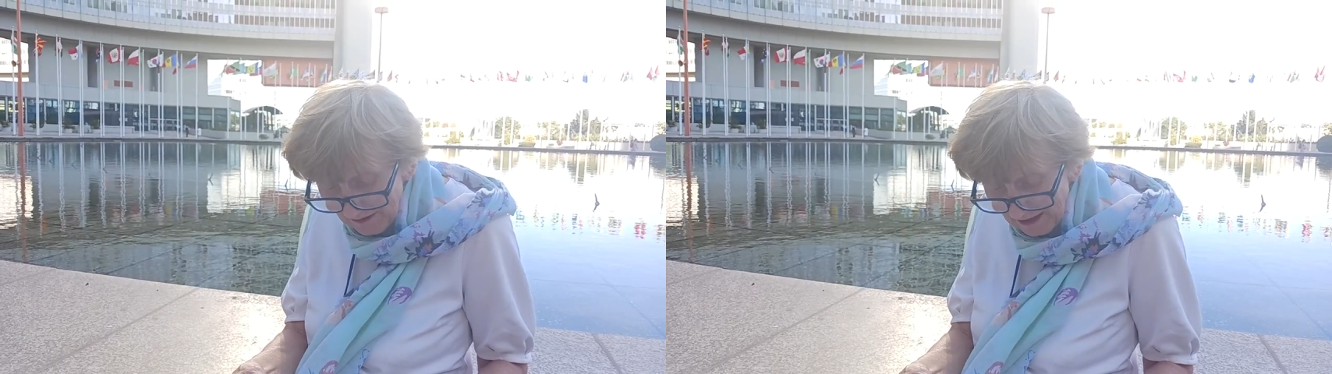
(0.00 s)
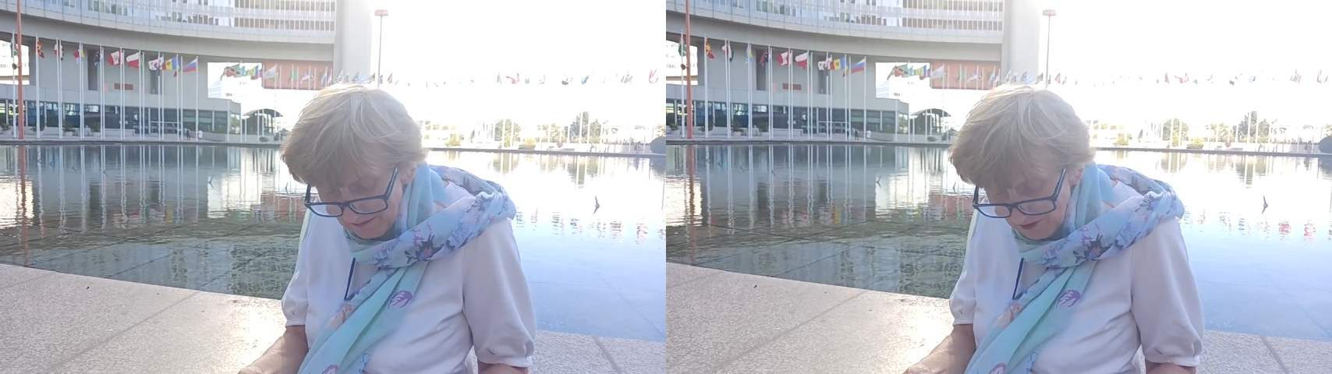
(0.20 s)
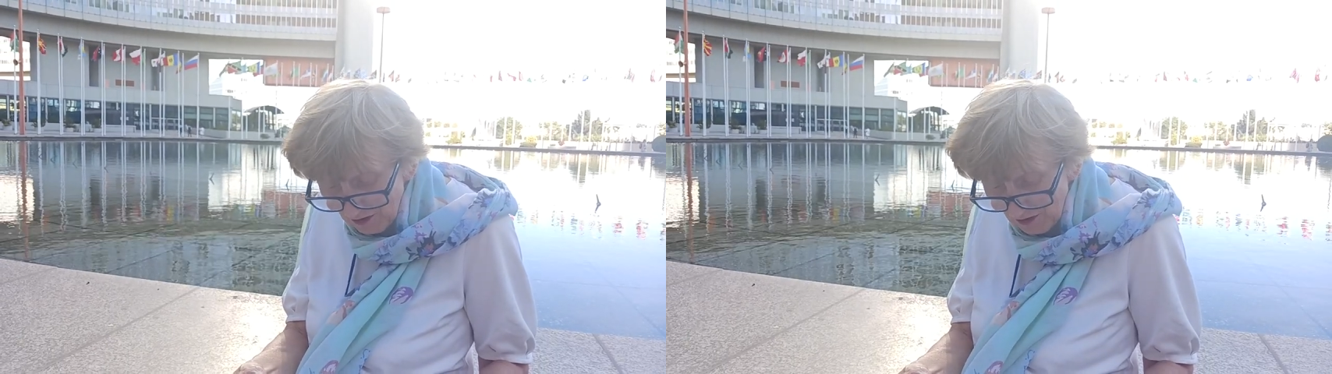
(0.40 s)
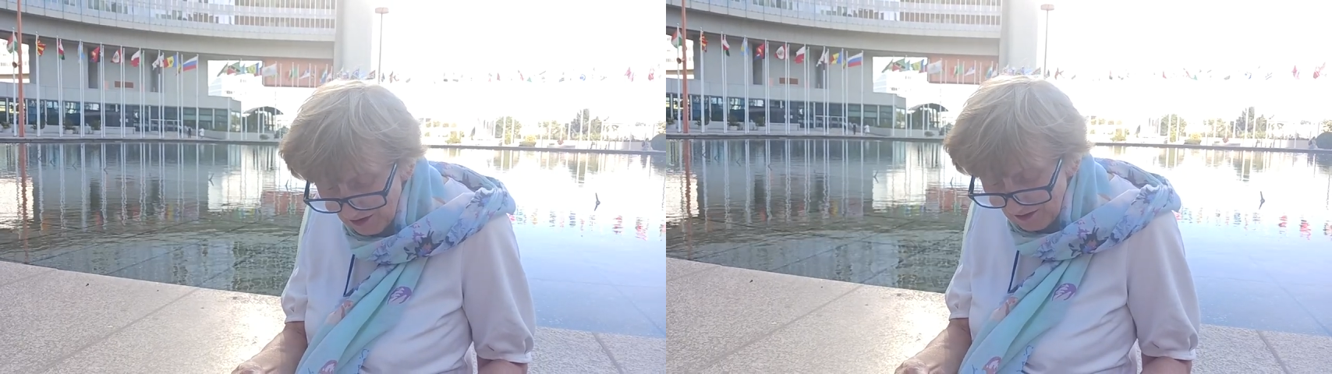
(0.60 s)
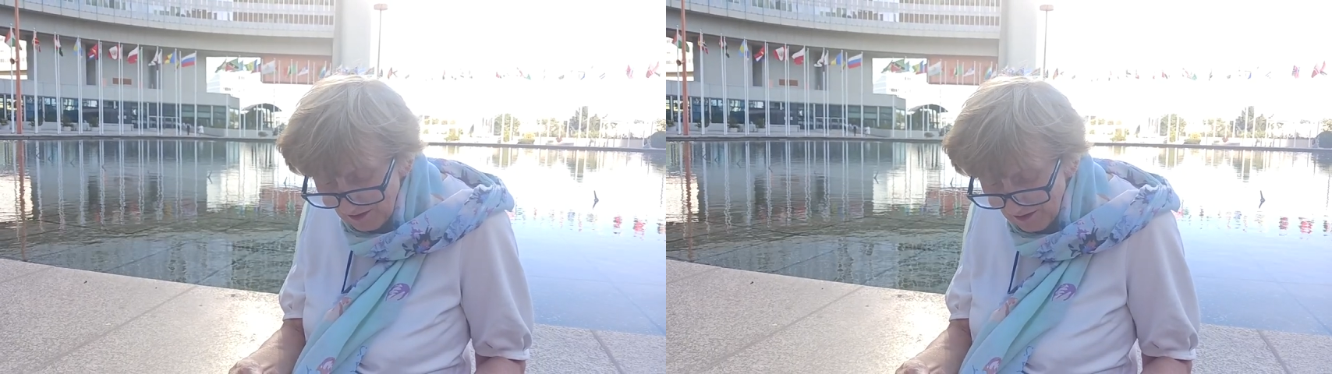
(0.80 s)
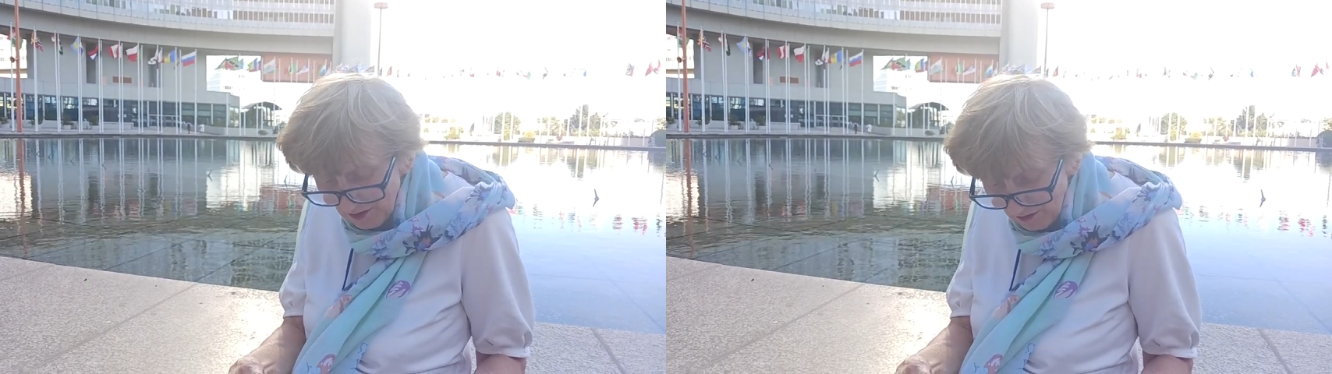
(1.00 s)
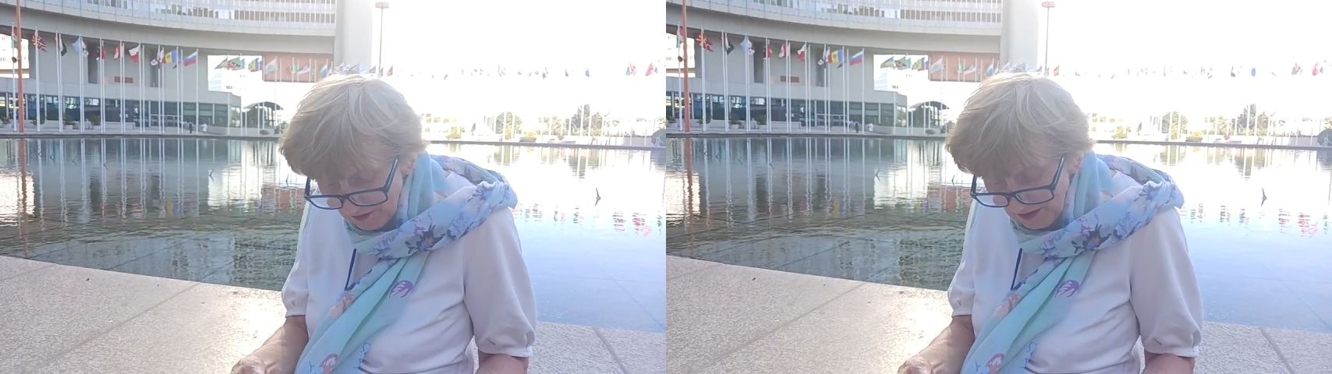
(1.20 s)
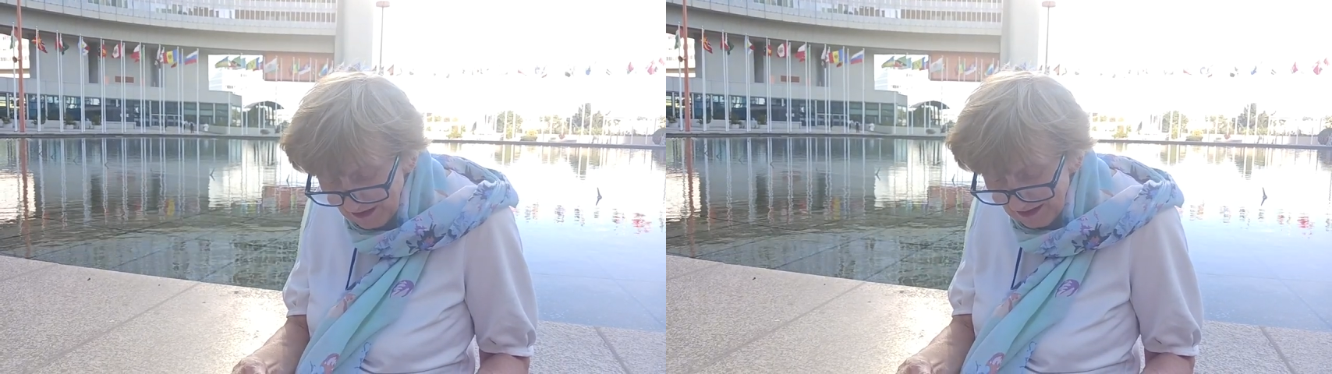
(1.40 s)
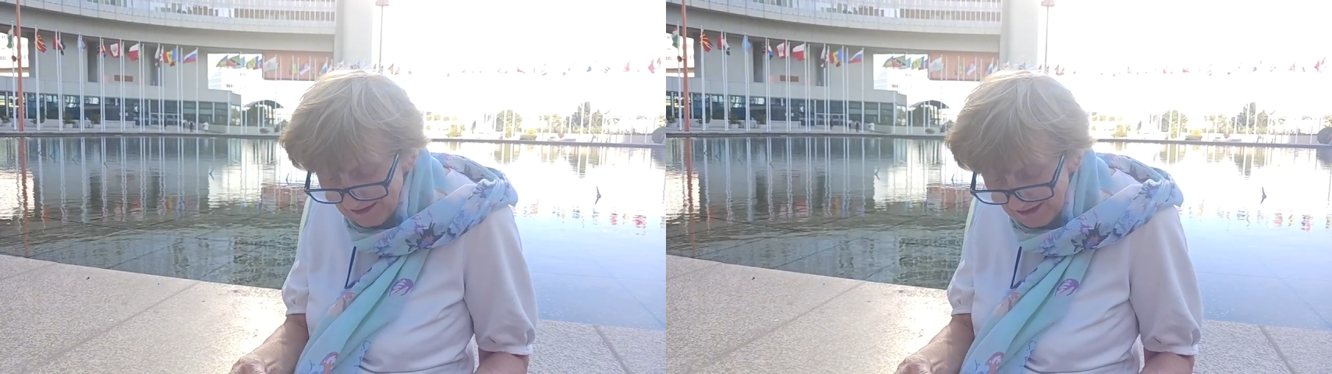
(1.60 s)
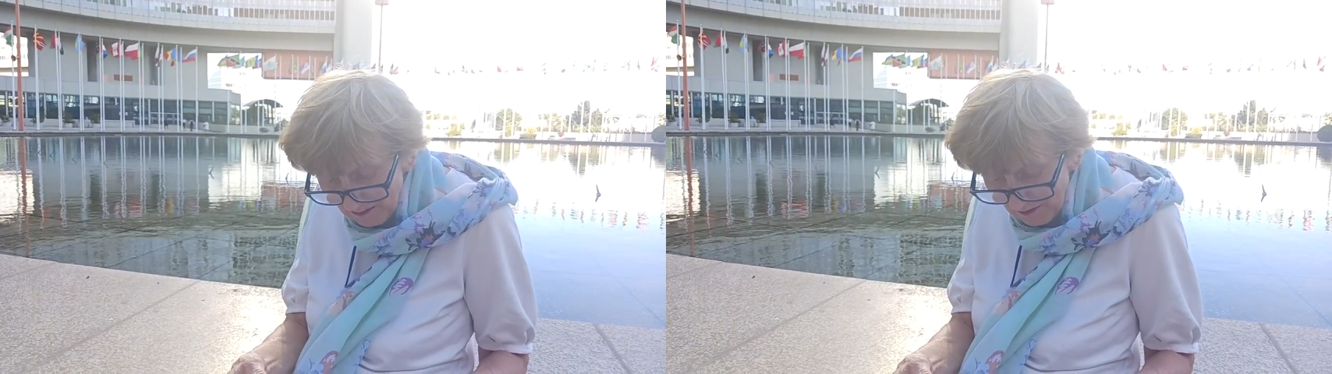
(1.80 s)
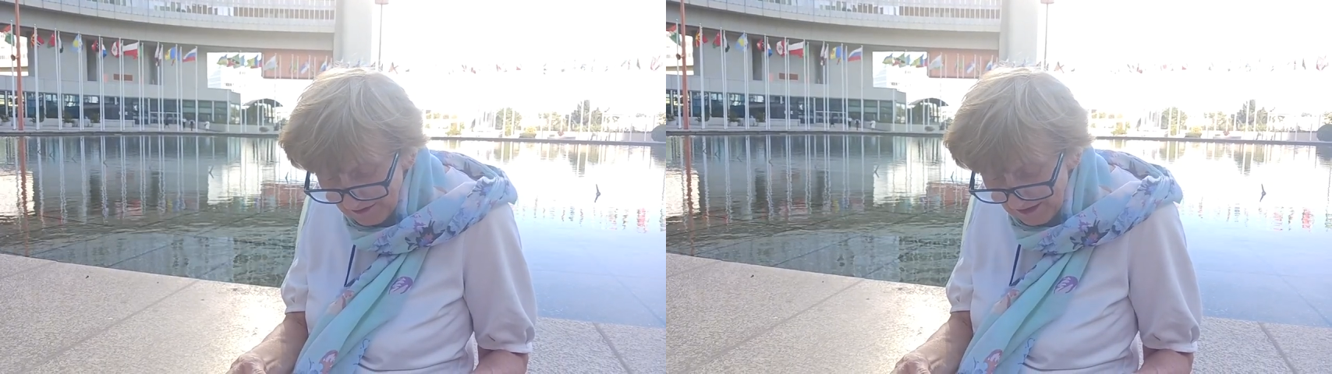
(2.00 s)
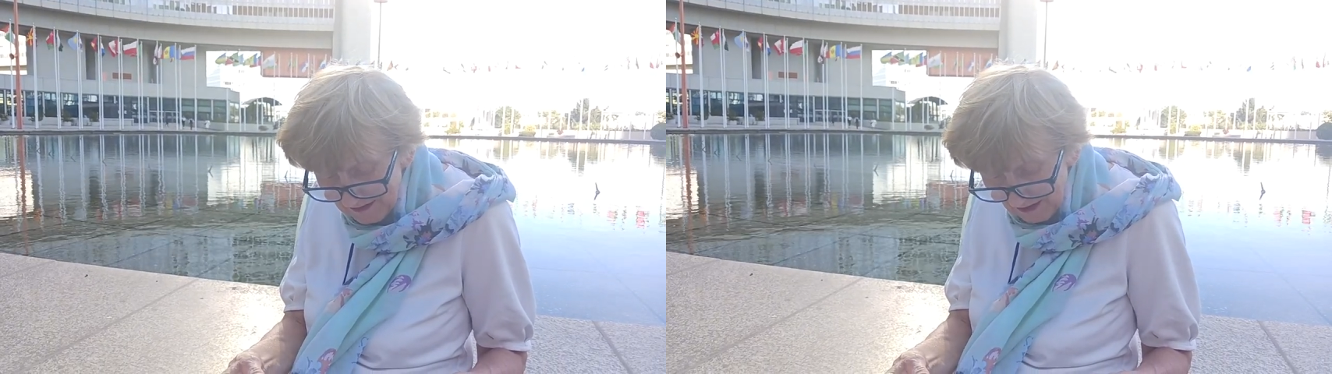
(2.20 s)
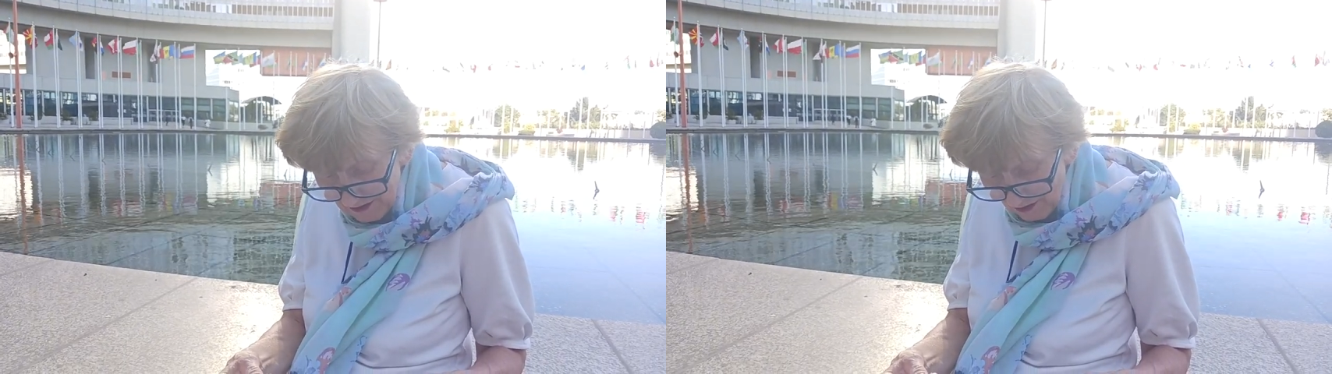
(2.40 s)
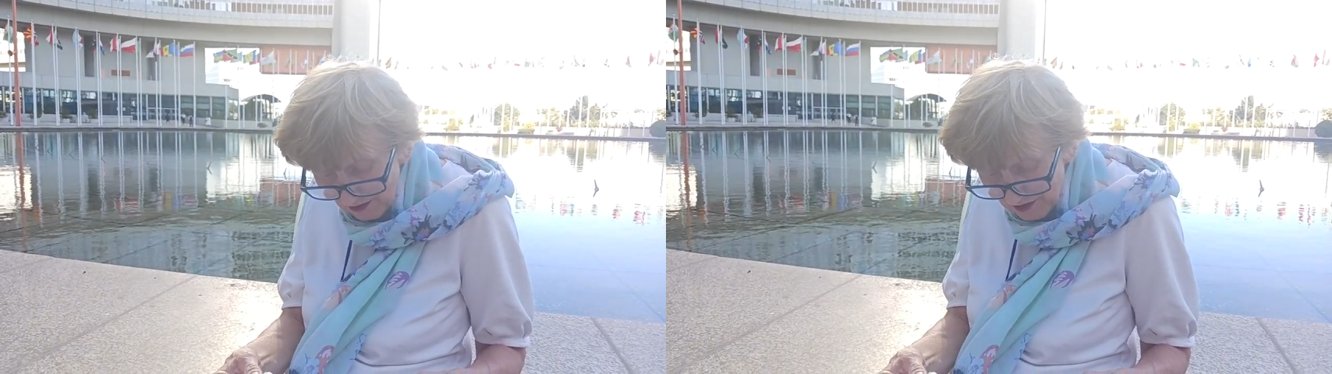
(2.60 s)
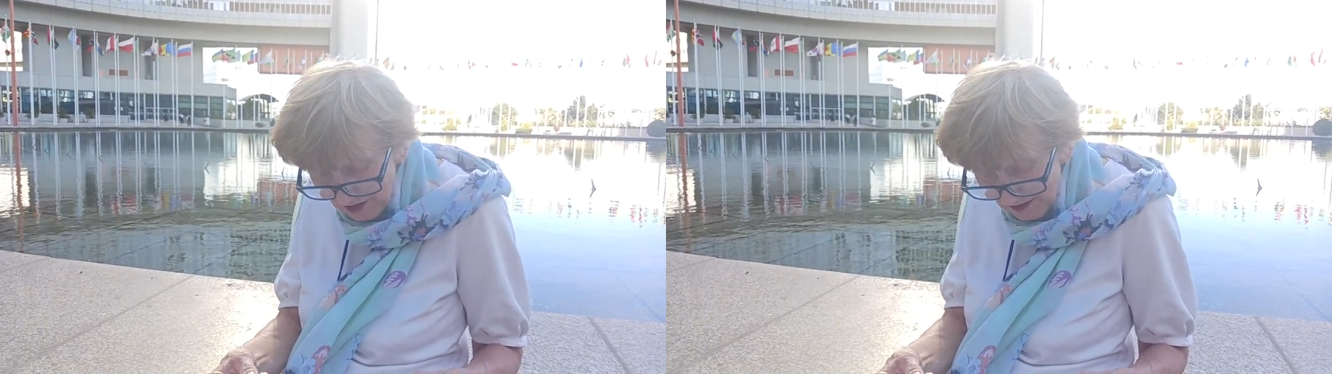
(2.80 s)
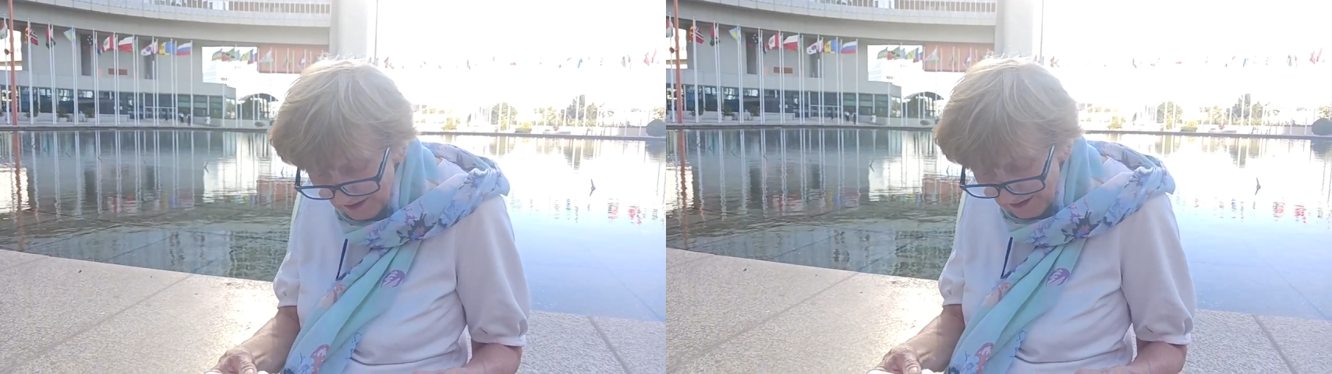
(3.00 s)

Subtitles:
No face is visible, so there are no lips to read.